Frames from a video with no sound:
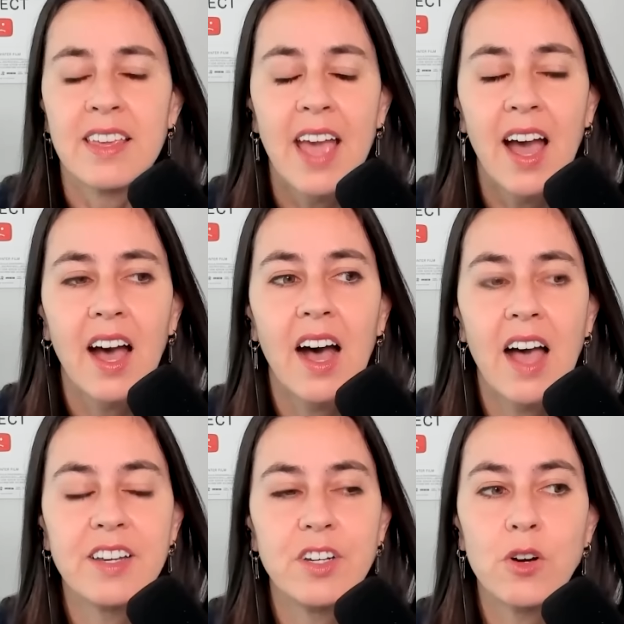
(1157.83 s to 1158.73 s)
Yeah,
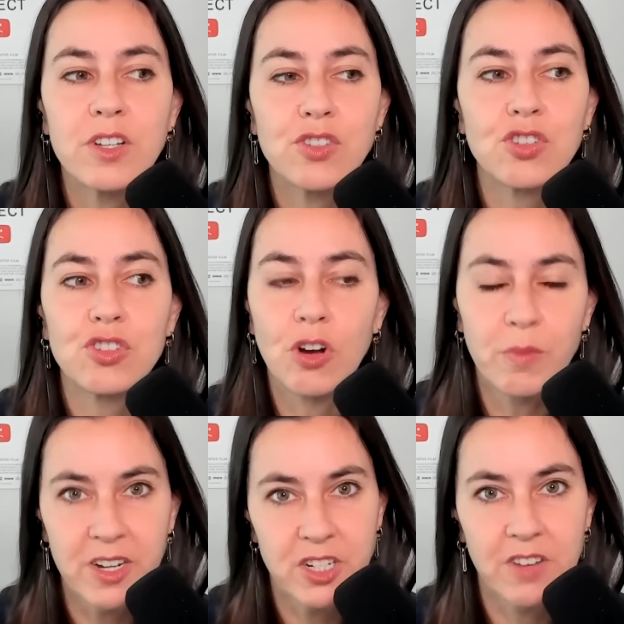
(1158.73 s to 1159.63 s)
I noticed so
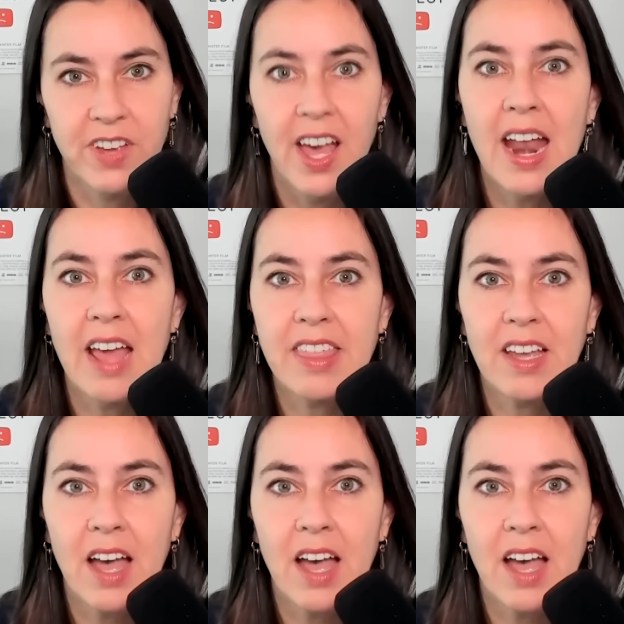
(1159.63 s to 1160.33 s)
much of it. And I think